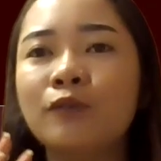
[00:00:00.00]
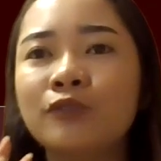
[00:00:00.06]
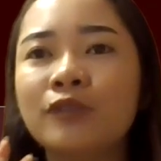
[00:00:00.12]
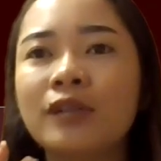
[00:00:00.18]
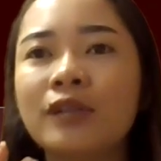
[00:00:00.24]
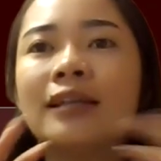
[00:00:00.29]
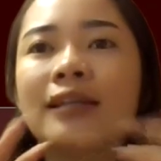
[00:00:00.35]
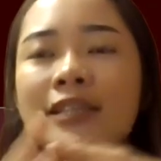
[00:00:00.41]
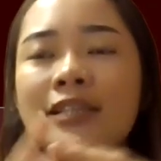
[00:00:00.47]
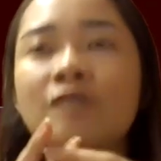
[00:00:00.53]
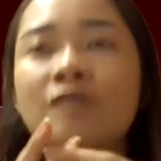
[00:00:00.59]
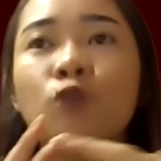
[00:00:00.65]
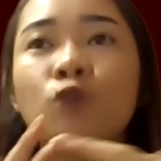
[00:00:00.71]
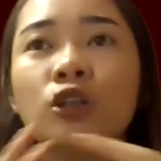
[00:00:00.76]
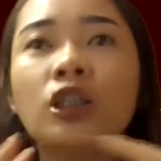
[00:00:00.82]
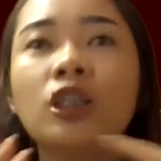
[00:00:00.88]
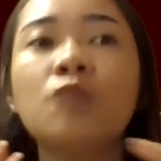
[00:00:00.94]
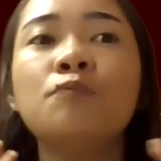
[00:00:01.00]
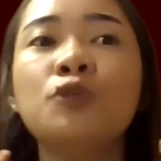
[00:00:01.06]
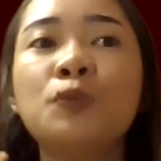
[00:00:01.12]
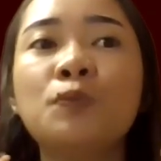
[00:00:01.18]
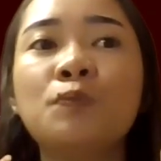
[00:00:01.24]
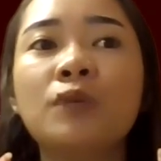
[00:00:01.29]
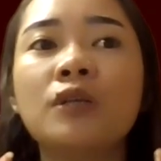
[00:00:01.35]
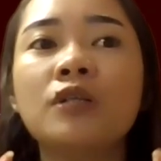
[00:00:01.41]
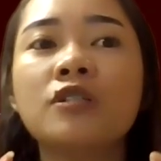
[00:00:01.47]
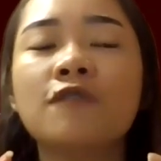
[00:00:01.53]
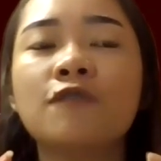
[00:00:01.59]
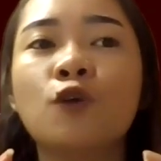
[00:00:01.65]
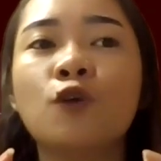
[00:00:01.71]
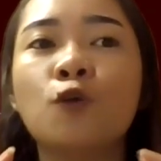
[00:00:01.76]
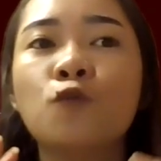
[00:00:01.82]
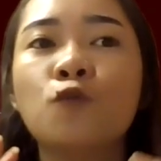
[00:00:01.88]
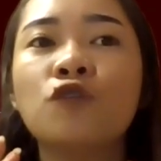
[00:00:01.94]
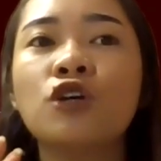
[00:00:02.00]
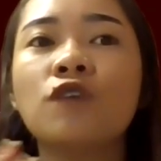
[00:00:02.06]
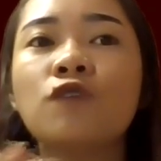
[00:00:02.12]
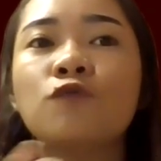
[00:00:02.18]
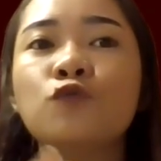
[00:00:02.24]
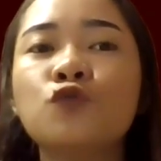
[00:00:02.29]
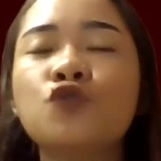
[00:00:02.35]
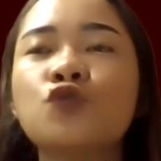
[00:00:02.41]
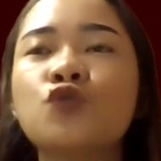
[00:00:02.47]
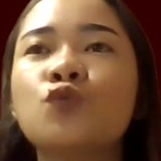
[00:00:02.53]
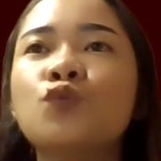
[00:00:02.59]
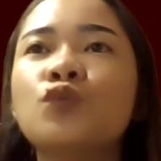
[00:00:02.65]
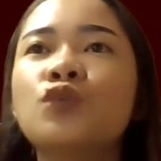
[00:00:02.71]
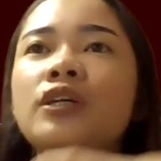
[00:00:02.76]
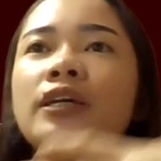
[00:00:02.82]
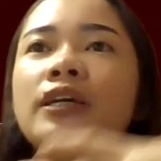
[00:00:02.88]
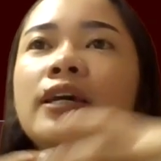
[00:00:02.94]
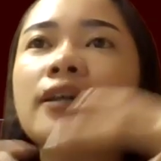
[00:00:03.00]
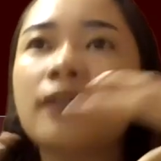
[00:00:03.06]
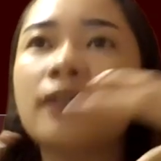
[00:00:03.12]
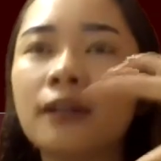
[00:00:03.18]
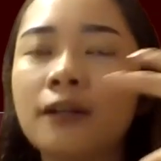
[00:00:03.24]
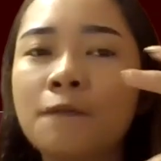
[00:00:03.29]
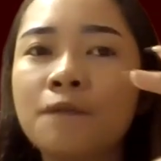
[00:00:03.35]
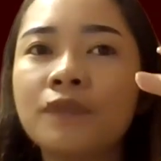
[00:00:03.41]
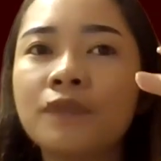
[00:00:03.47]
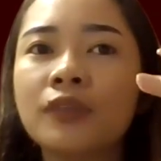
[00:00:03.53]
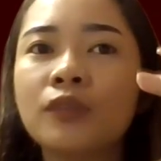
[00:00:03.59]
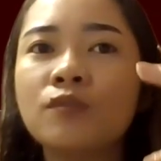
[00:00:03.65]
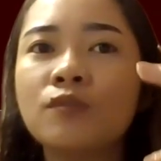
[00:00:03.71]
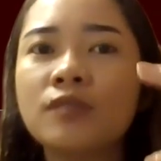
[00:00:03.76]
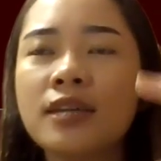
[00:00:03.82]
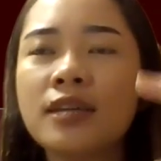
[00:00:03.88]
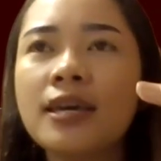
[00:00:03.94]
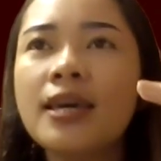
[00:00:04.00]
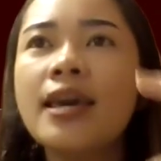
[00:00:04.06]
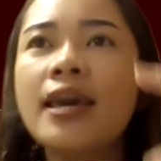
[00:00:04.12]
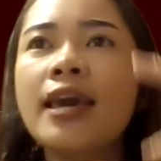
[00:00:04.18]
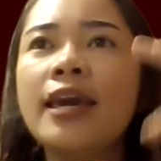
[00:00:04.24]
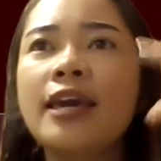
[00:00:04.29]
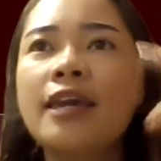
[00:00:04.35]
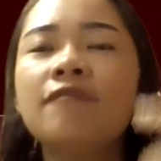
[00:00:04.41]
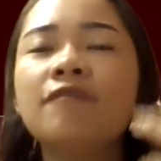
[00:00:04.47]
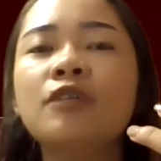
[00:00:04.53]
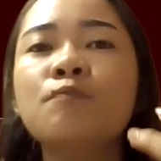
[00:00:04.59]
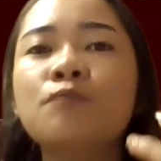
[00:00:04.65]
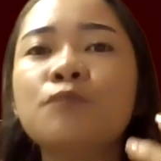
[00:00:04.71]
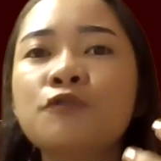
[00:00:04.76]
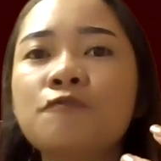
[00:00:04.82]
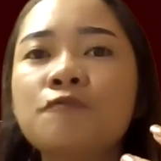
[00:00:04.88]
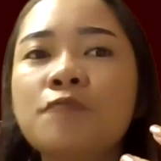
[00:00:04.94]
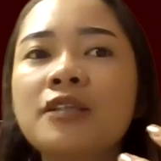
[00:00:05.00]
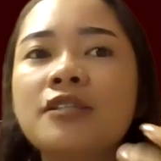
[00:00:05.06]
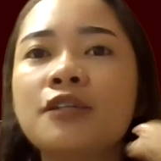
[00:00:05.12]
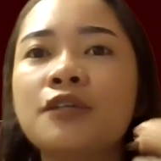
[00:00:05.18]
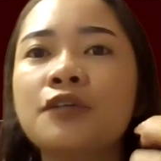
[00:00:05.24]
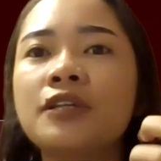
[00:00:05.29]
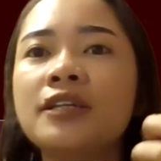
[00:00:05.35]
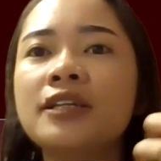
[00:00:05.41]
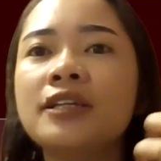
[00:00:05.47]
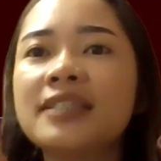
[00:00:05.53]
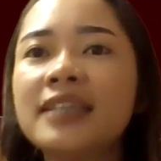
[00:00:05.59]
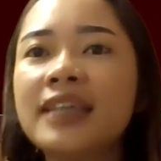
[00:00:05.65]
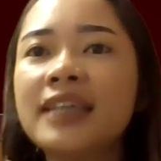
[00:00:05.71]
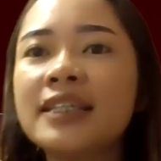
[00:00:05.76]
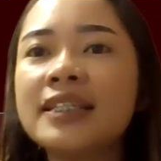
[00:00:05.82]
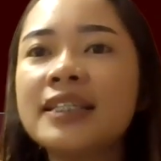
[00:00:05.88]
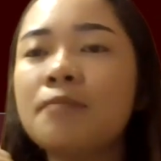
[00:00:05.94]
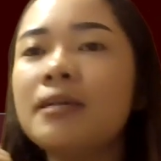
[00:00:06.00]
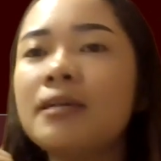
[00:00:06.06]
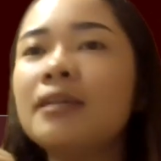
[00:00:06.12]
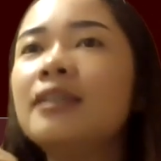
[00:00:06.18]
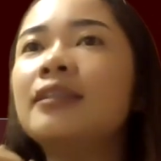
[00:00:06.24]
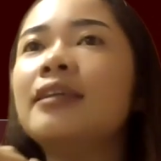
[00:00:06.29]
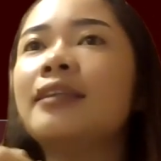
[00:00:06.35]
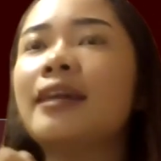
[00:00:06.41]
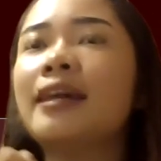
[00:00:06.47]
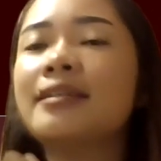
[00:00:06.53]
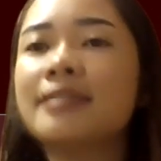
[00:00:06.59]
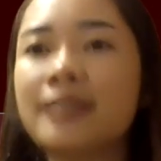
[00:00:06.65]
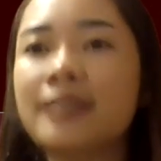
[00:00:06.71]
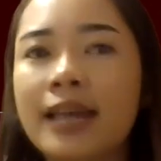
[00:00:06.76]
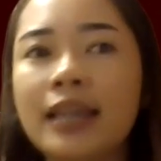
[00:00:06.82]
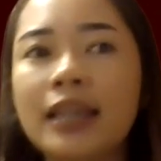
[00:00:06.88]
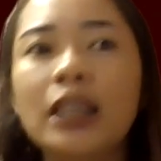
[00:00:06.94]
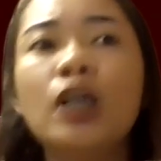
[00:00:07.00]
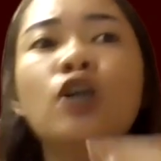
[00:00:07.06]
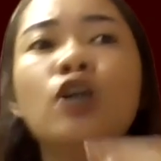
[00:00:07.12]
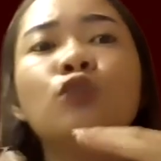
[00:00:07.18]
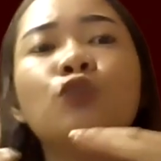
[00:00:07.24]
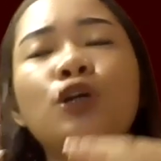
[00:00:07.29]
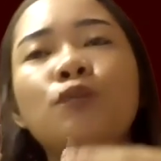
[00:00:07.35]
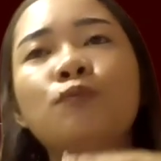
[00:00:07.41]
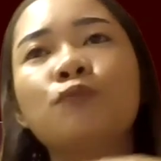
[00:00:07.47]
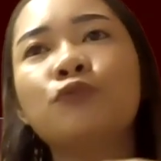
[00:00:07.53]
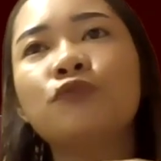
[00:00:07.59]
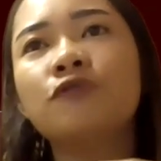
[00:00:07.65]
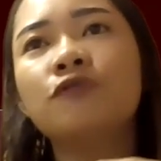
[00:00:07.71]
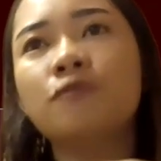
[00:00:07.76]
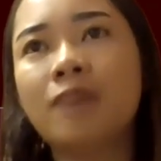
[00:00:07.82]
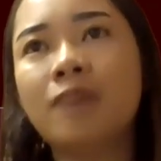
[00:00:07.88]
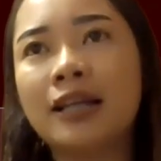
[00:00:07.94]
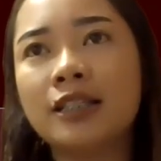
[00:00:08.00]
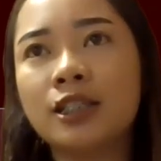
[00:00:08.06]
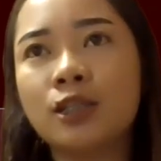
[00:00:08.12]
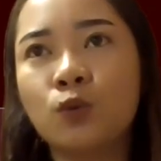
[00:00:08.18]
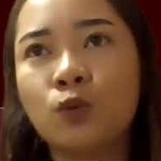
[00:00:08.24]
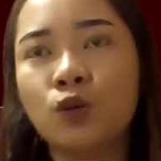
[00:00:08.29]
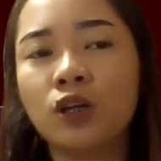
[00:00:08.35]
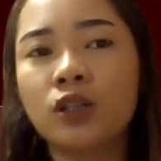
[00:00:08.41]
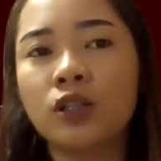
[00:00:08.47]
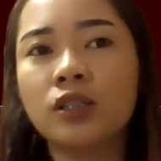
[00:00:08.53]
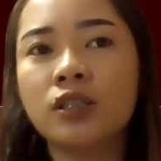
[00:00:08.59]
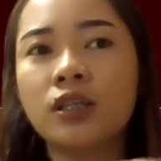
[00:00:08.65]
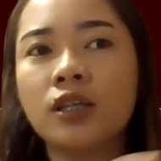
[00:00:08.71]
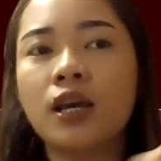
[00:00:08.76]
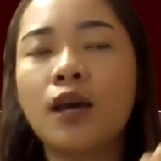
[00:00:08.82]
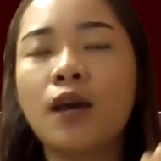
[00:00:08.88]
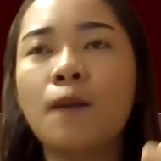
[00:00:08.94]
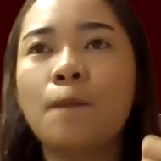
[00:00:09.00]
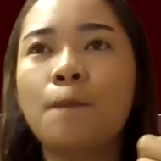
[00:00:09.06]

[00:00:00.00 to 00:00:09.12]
I would track these 14 pupils over a full school year to see if improvements in reading skills immediately translate to improved math scores.